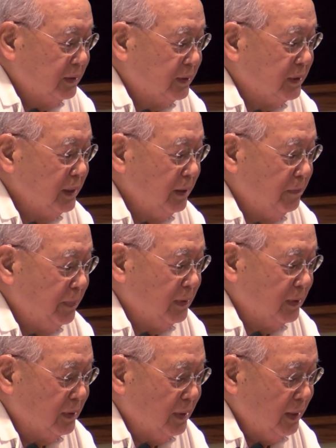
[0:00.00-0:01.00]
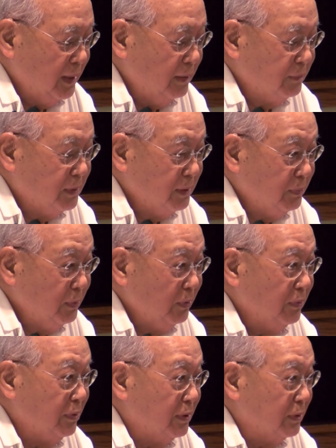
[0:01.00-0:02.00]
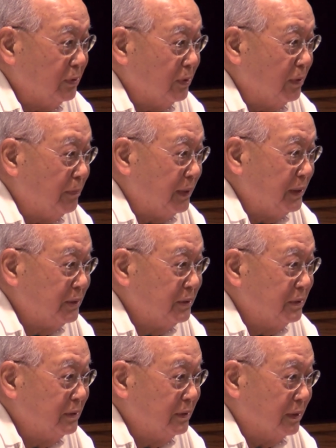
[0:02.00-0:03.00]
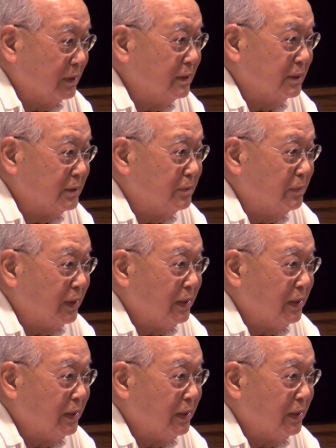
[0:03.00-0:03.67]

sleep in the empty booth until the patient uh, customer